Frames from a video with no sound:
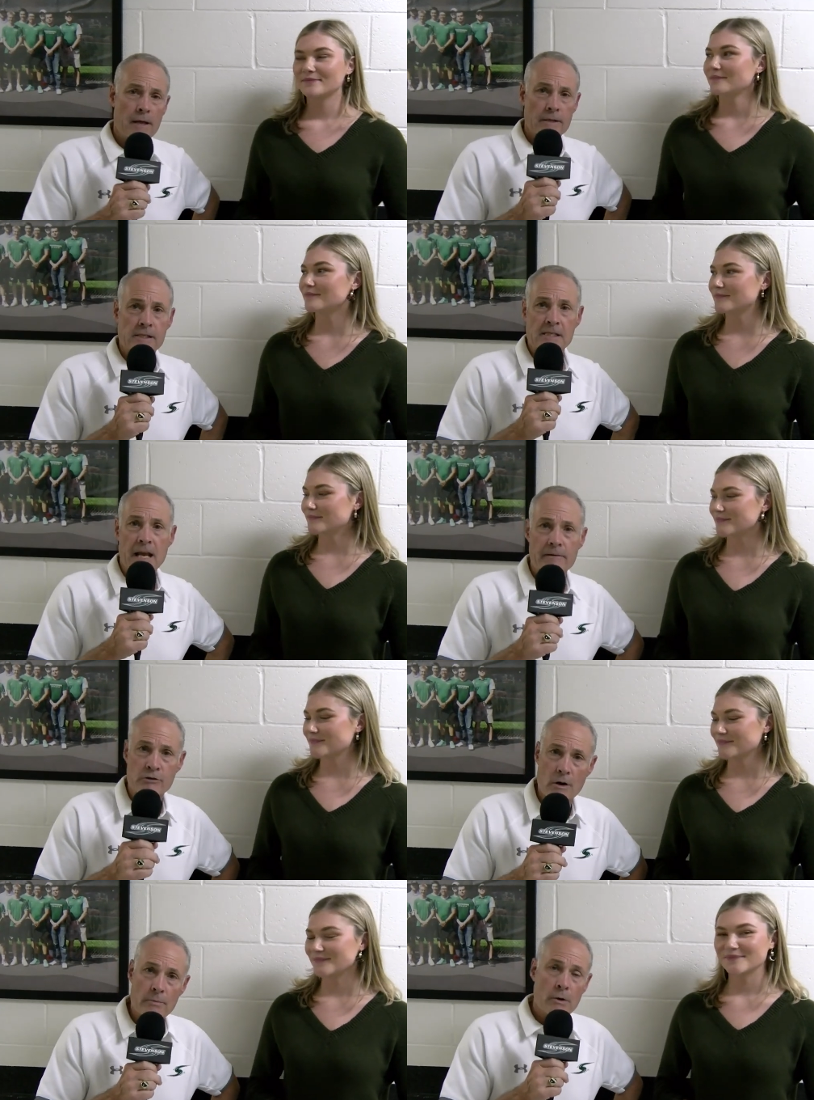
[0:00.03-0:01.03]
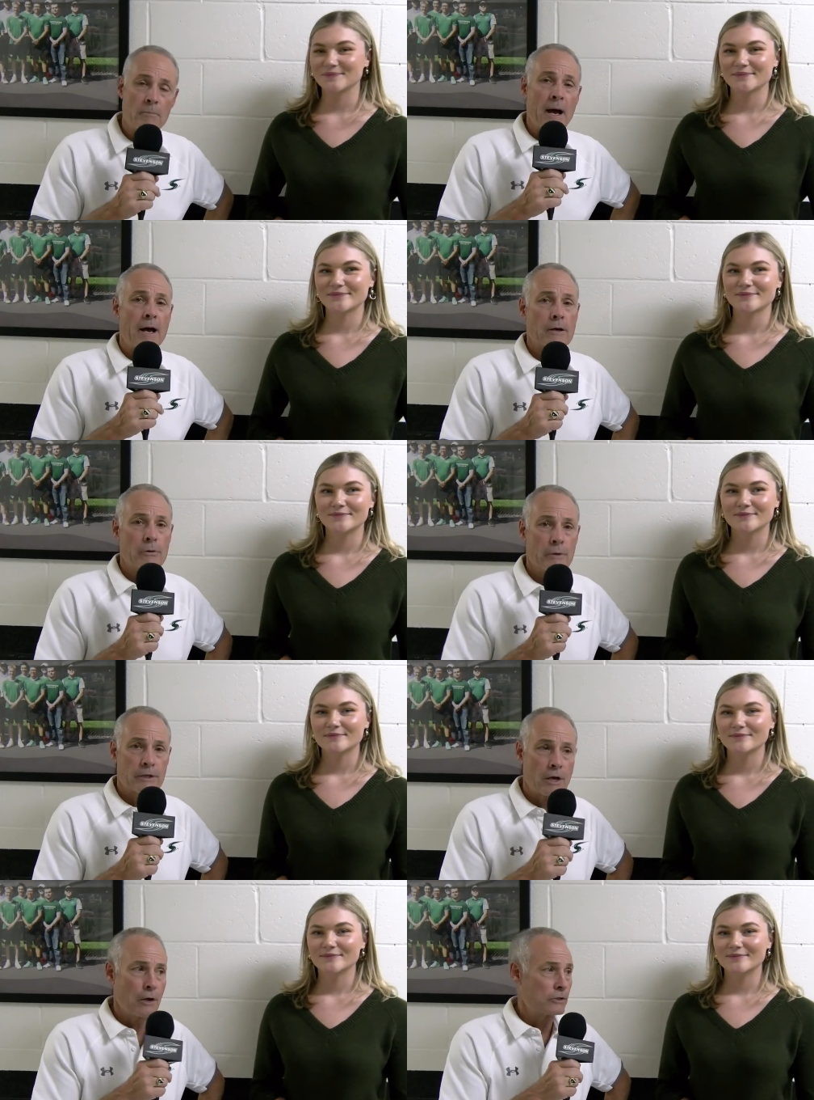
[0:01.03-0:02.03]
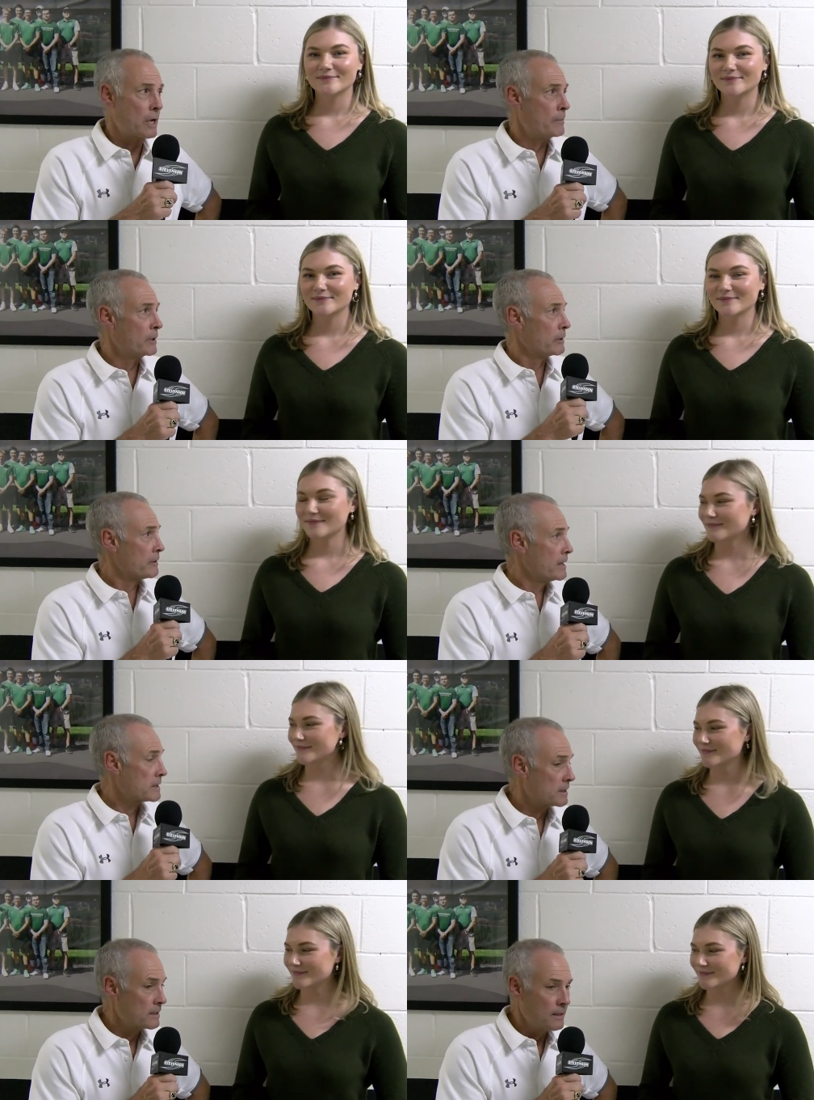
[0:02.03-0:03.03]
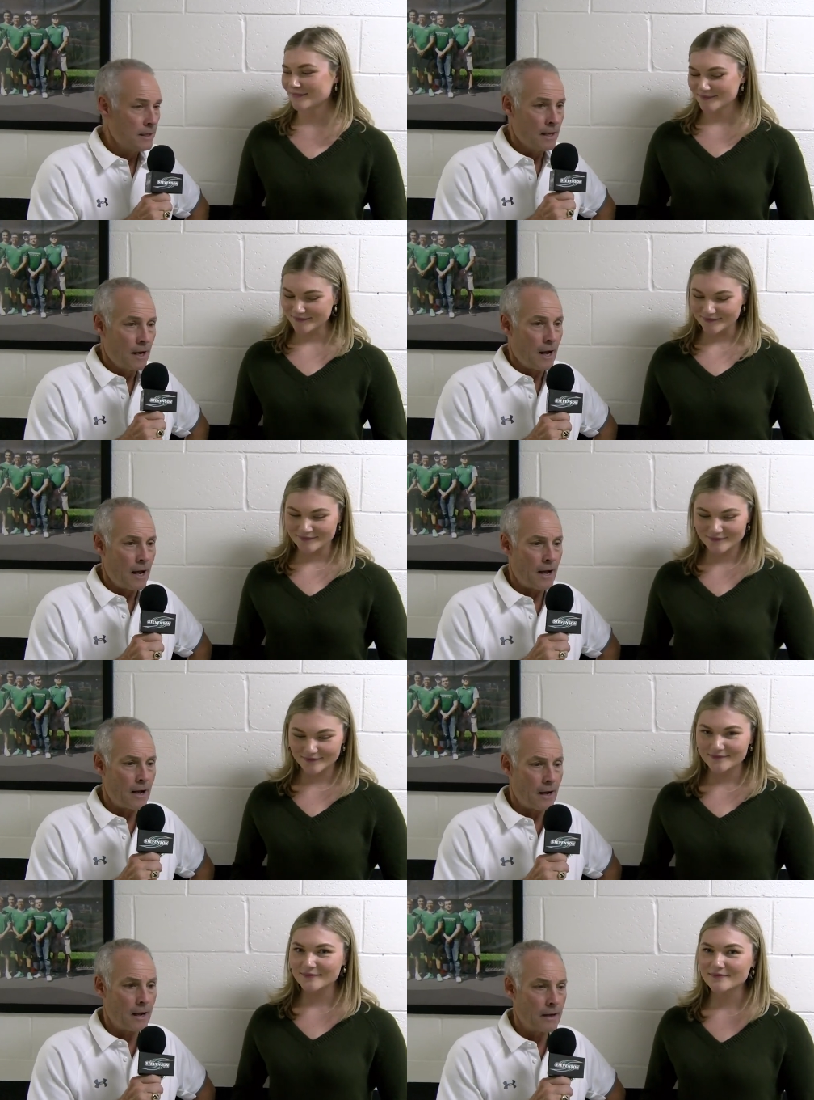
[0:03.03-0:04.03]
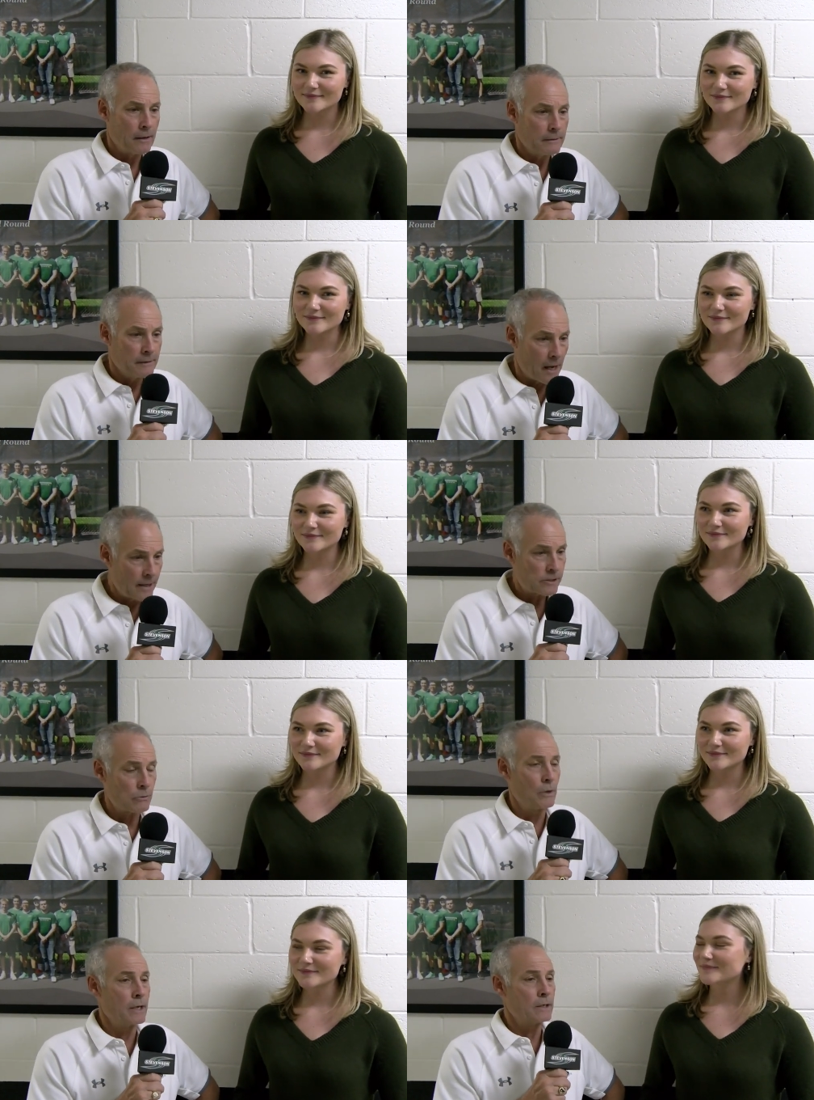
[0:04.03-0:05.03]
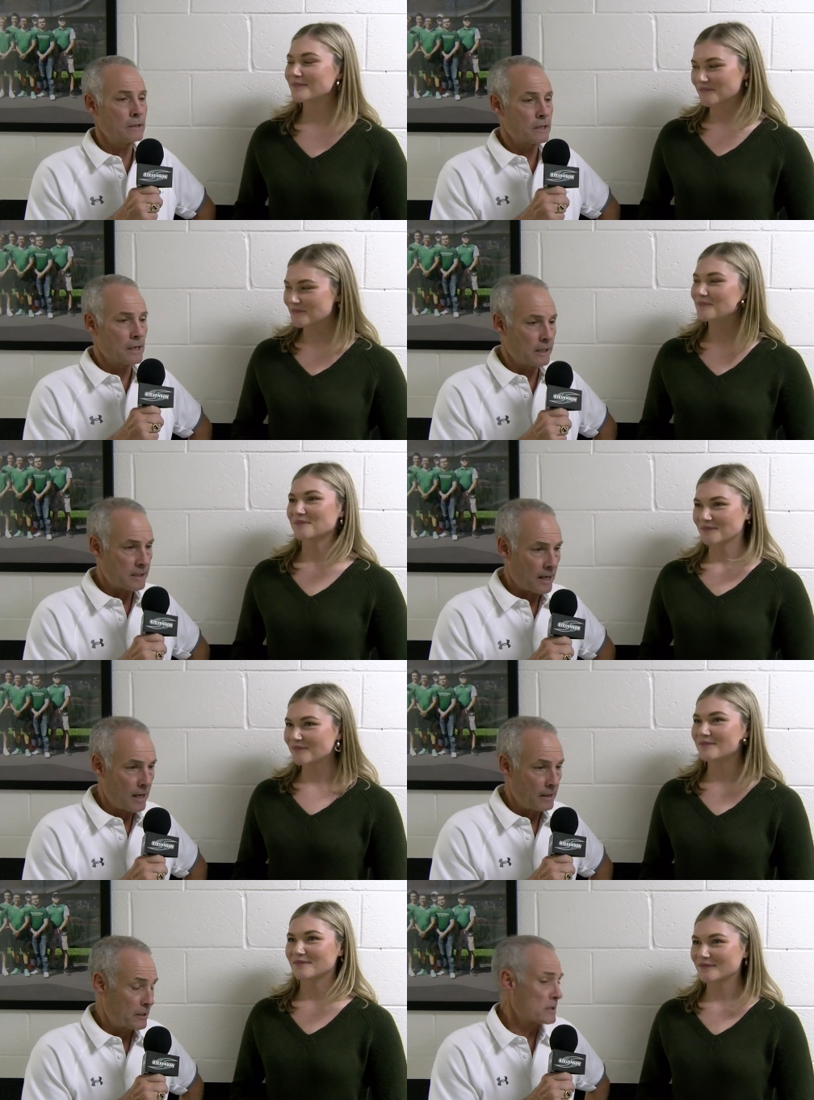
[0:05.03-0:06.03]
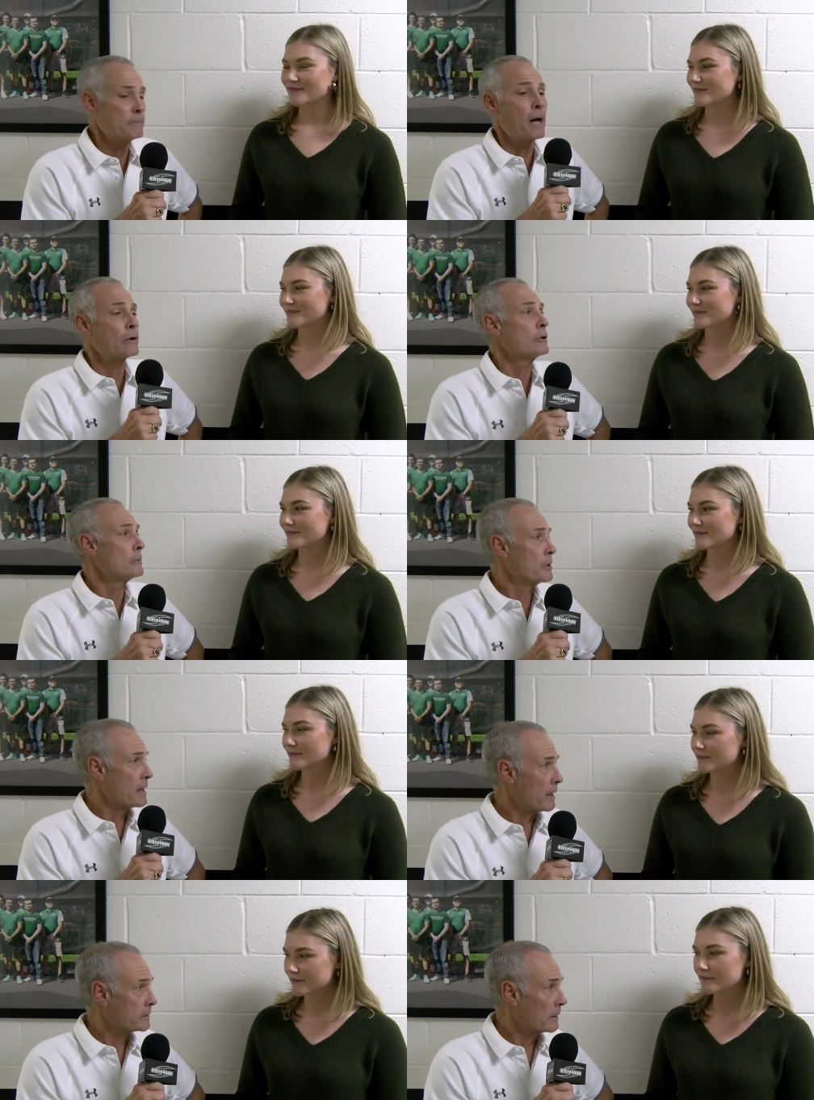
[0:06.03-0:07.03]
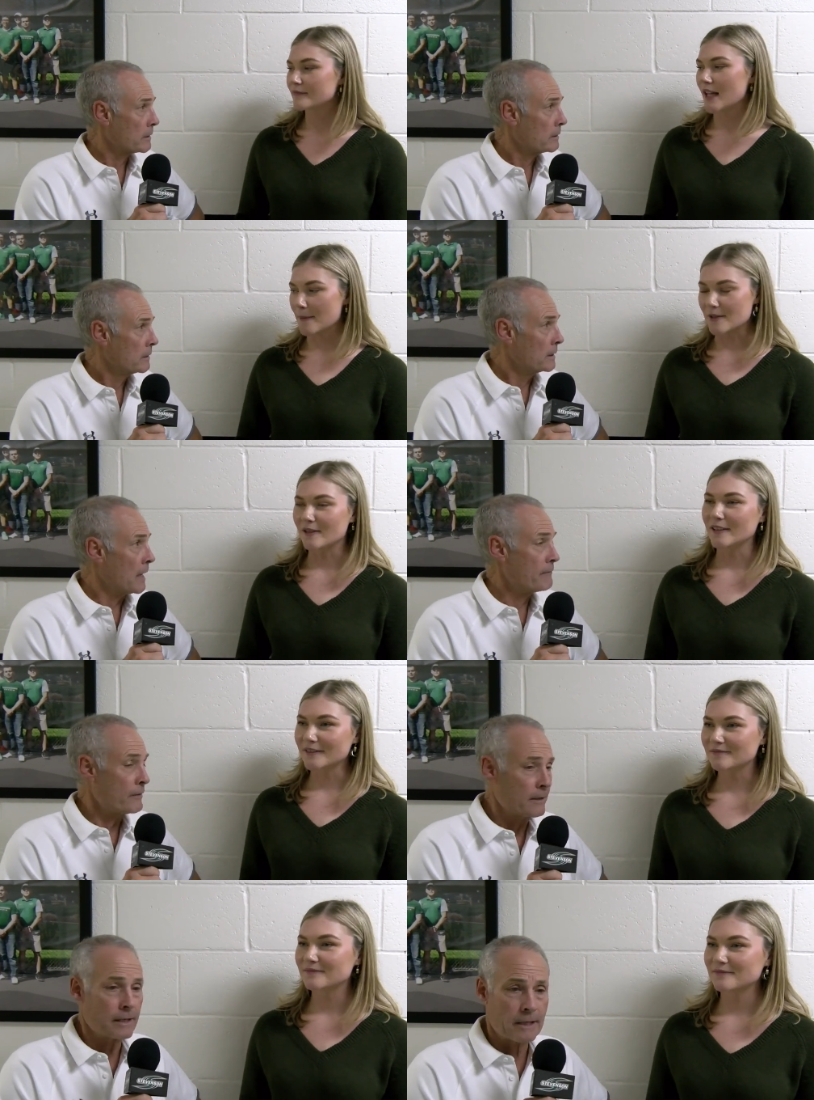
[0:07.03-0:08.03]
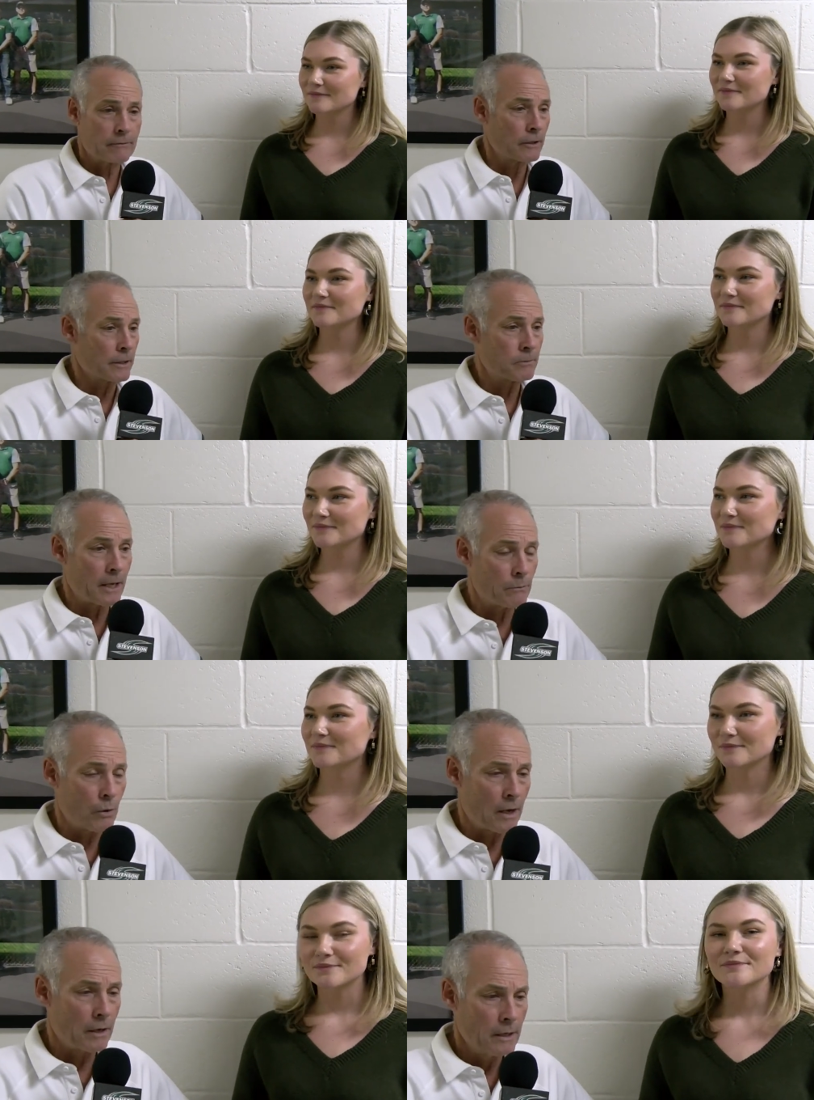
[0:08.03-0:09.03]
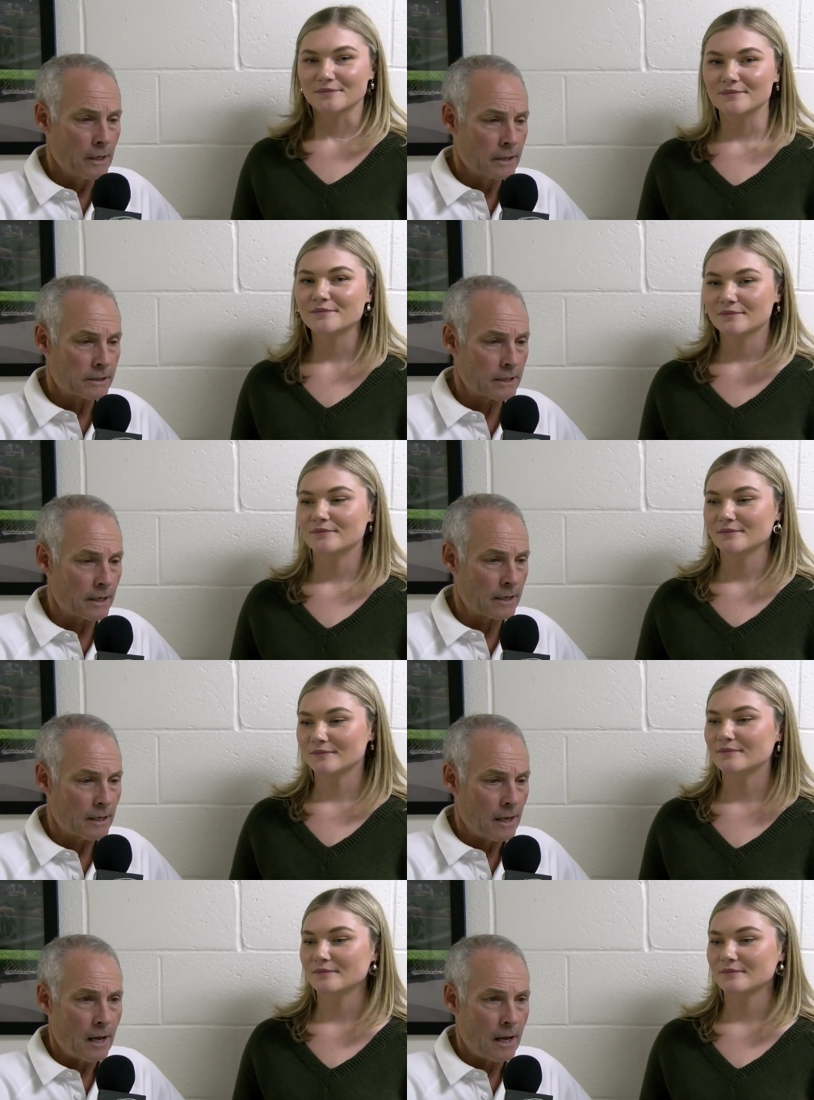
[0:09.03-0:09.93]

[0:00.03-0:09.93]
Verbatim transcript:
Speaker 1: This is Dave Trumbo back with Coach Emma Lorenzen. Nice win tonight again. It doesn't matter who you put out there. Absolutely. Yeah, I felt like they really played well tonight.